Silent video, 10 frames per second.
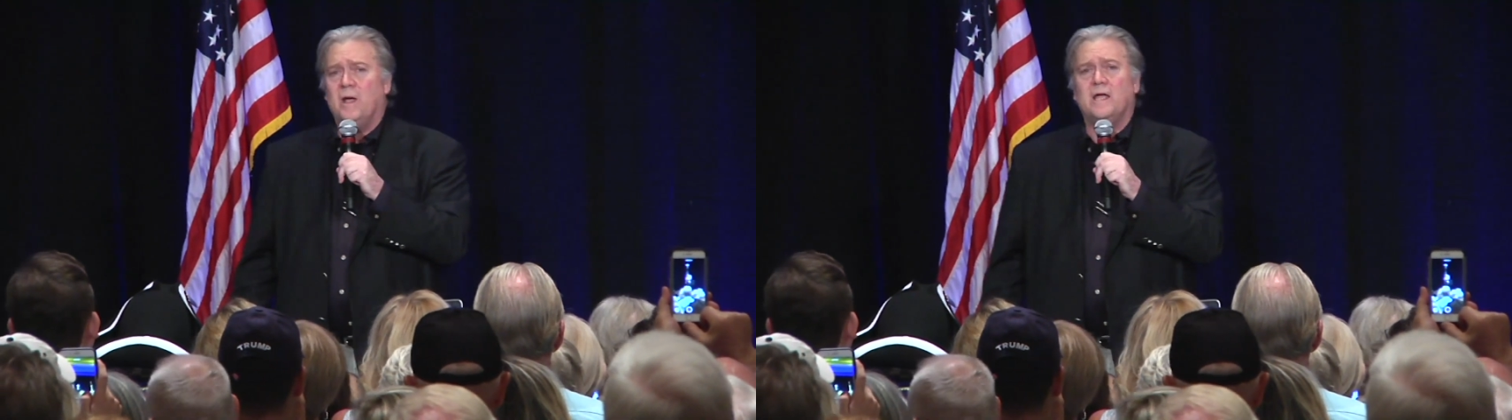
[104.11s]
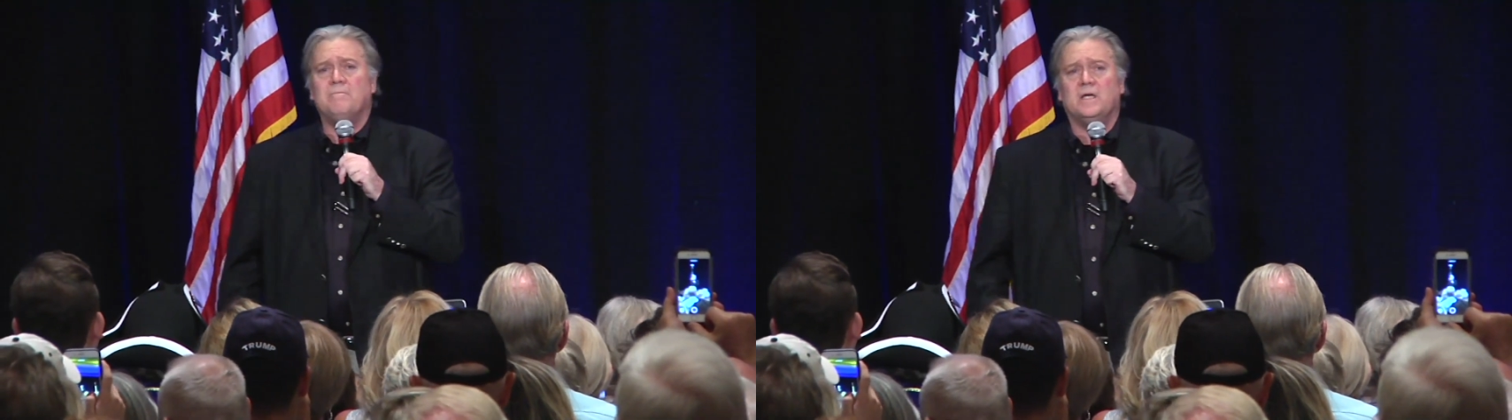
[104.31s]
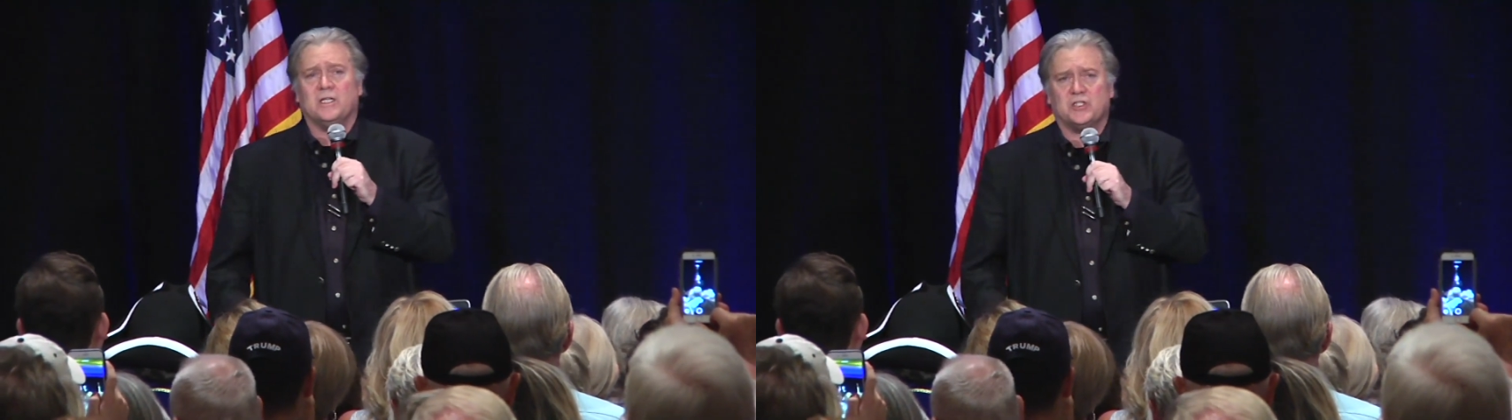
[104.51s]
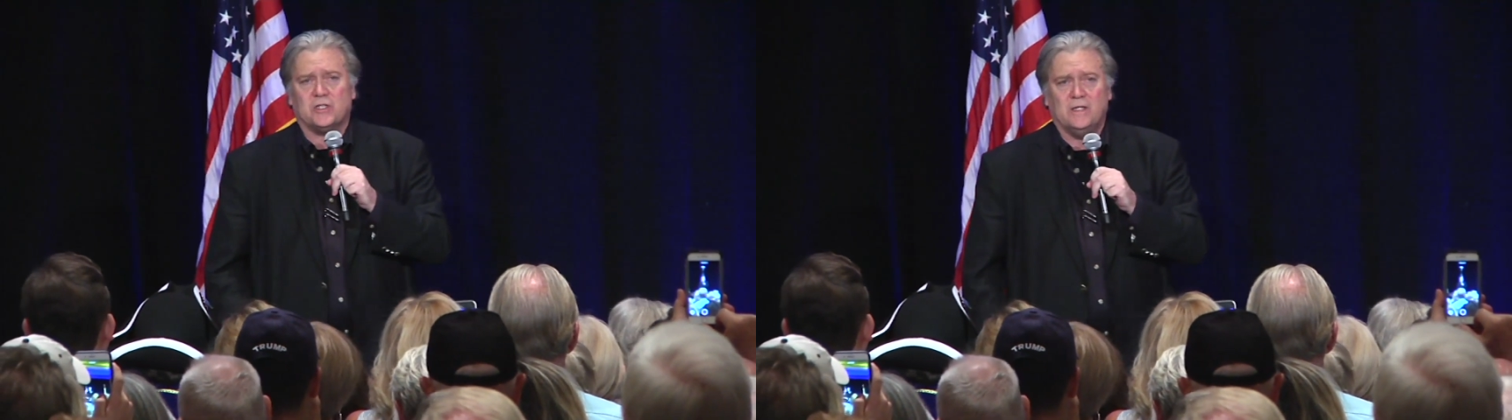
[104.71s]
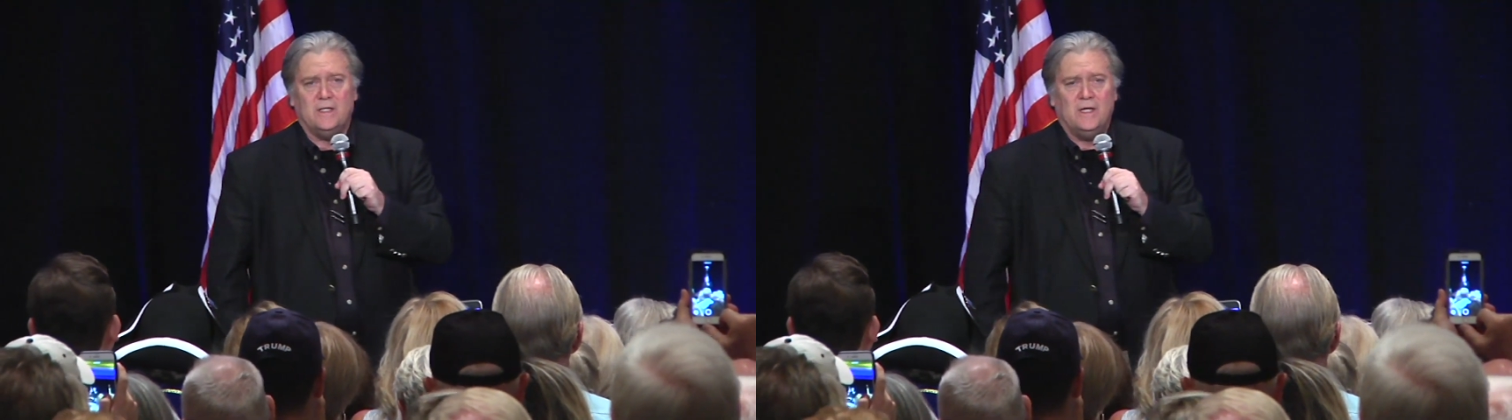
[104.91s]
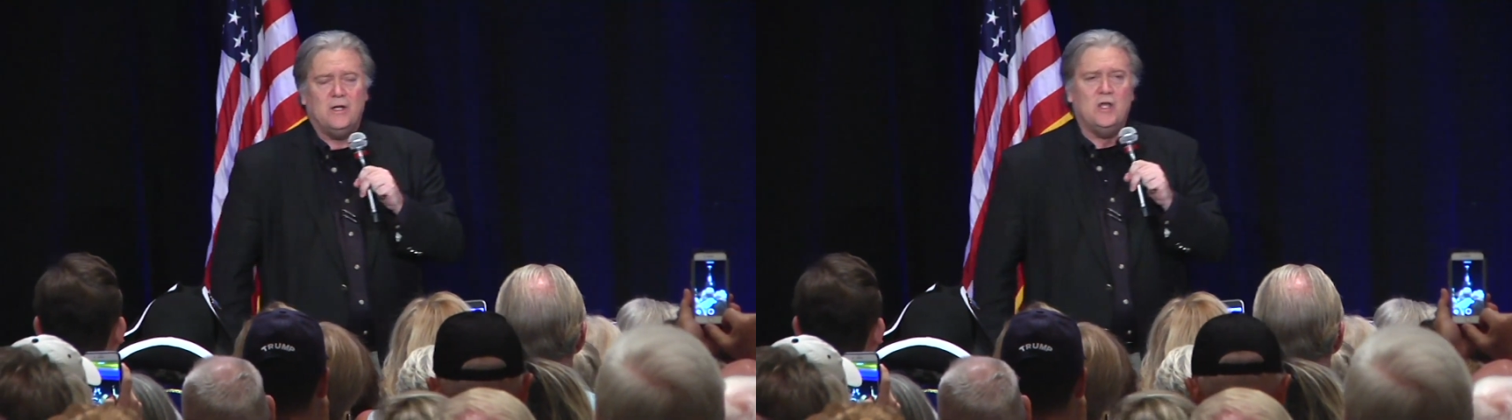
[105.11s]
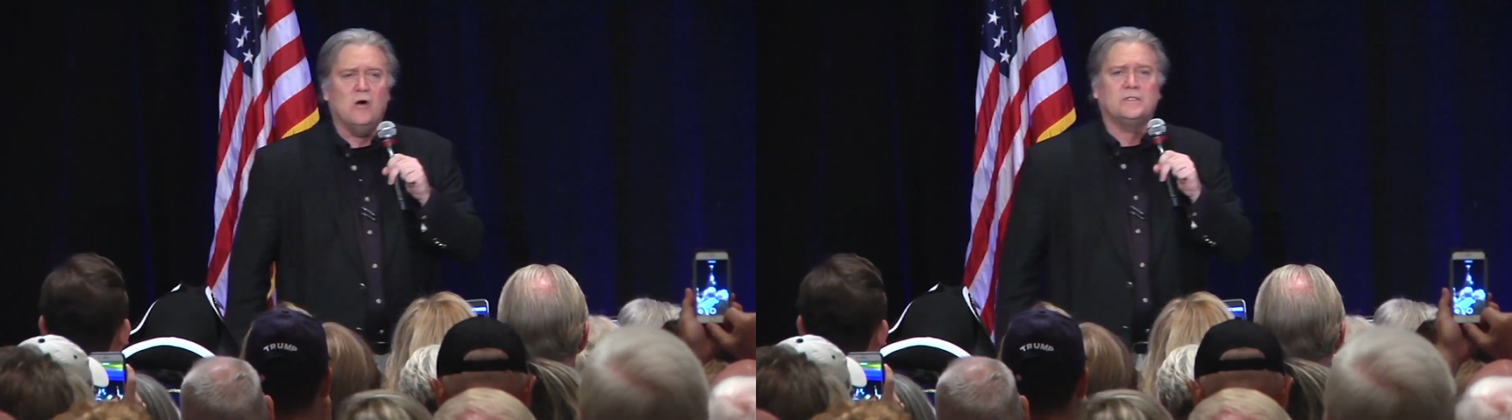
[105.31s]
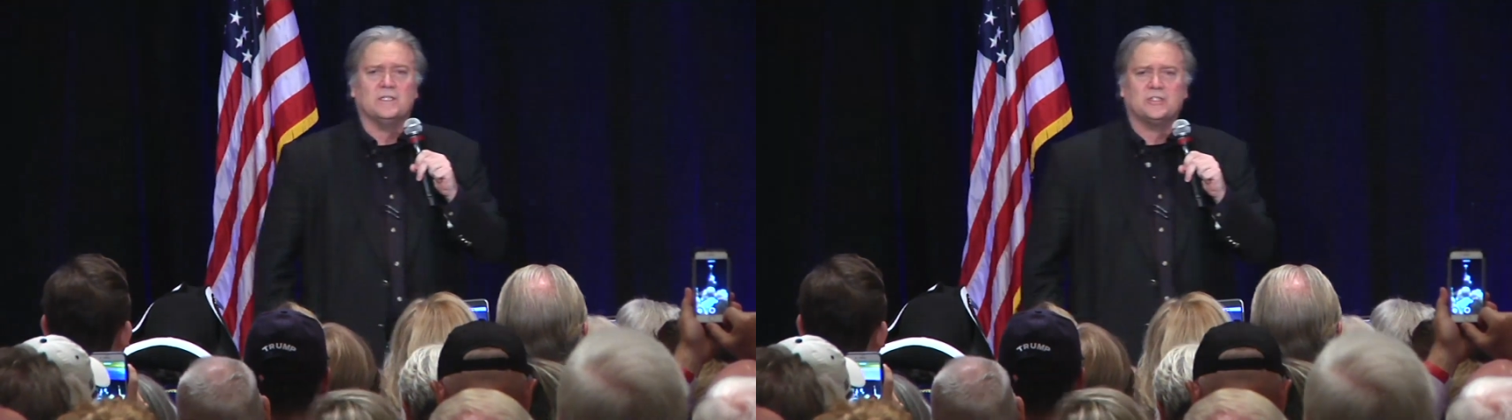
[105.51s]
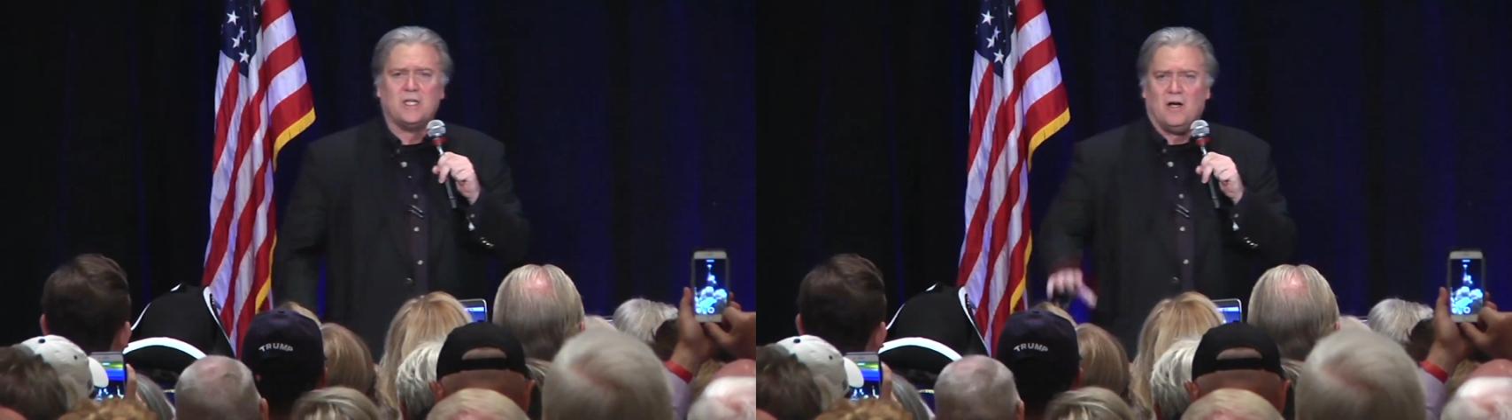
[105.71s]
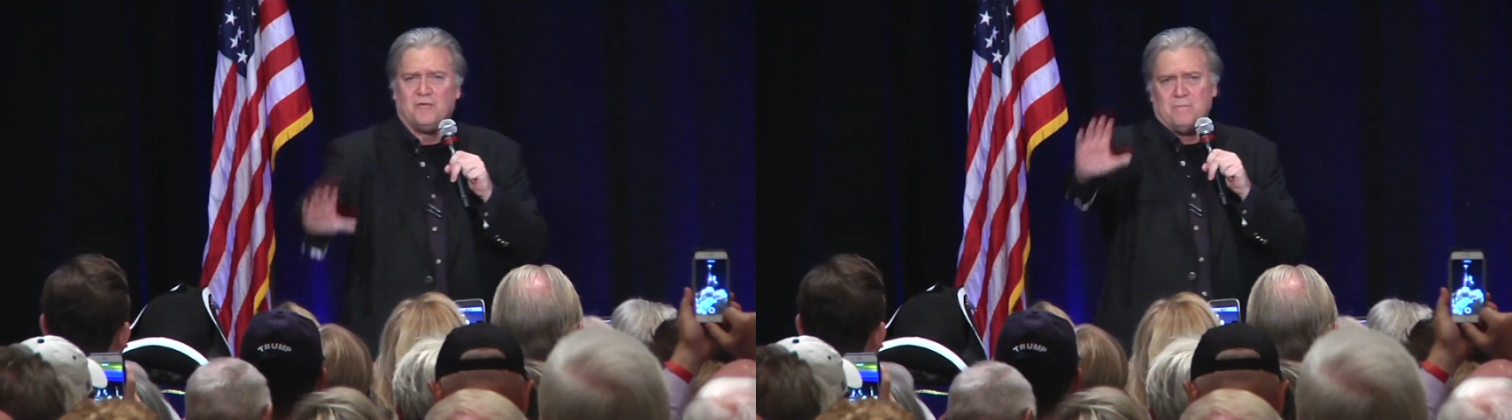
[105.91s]
Hey, Mitch, note to
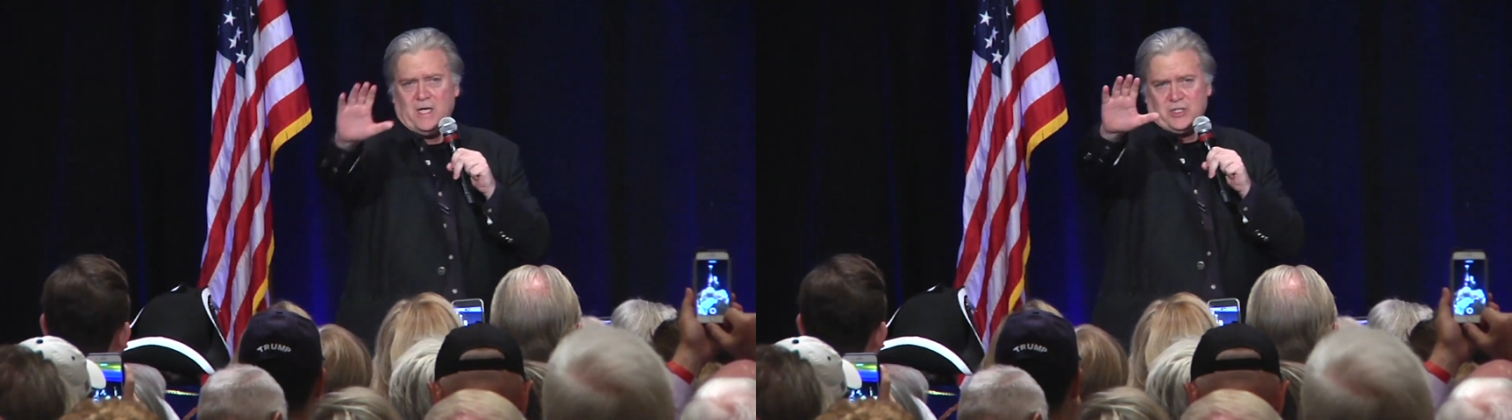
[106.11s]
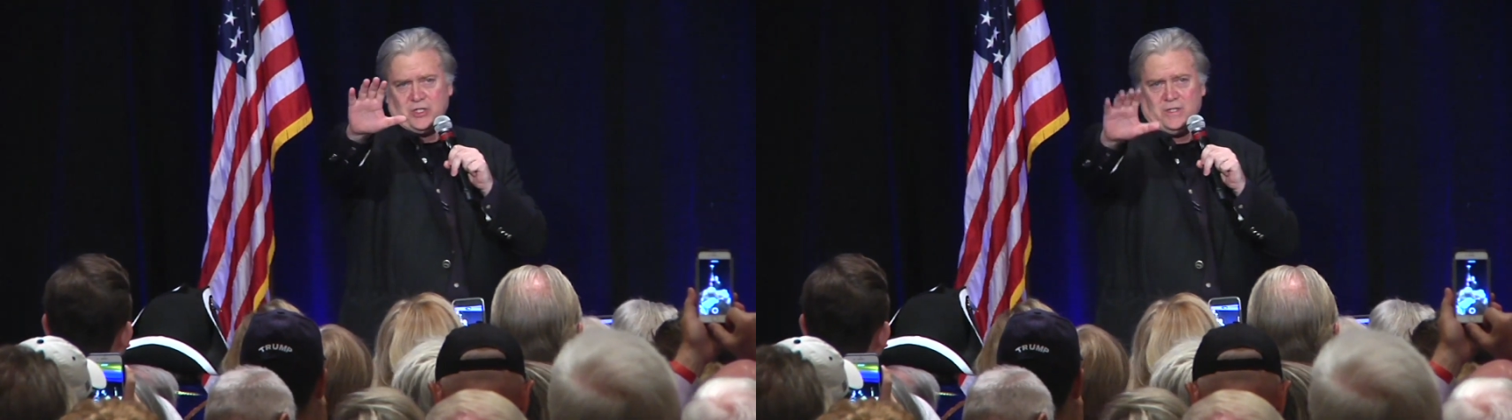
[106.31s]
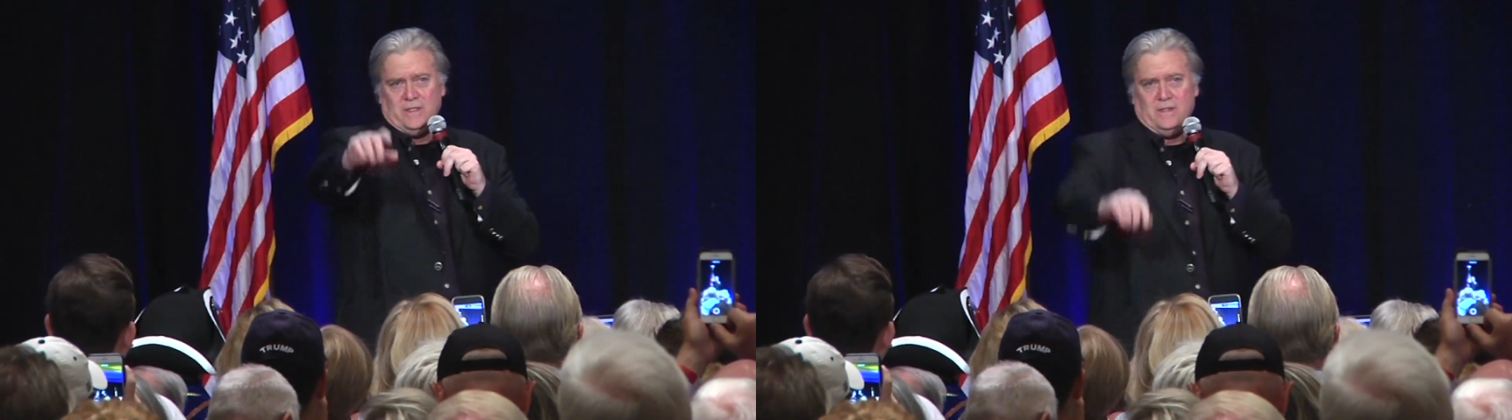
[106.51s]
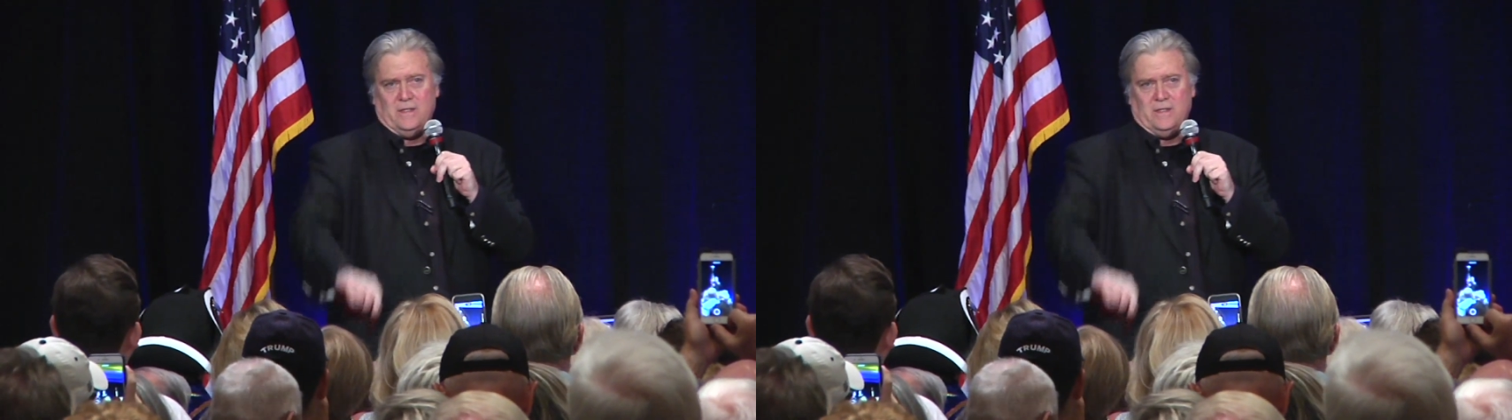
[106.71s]
self, Mitch.